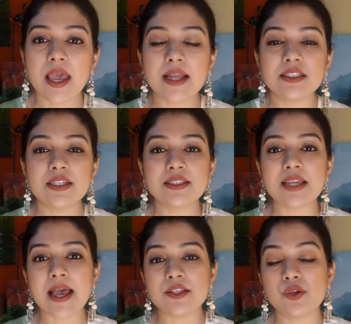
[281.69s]
and just
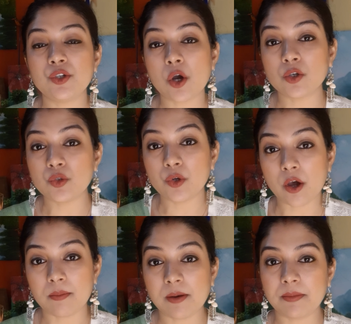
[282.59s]
as you talk to
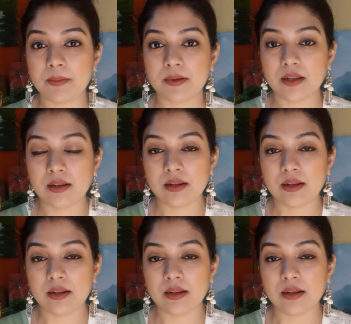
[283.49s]
normal people,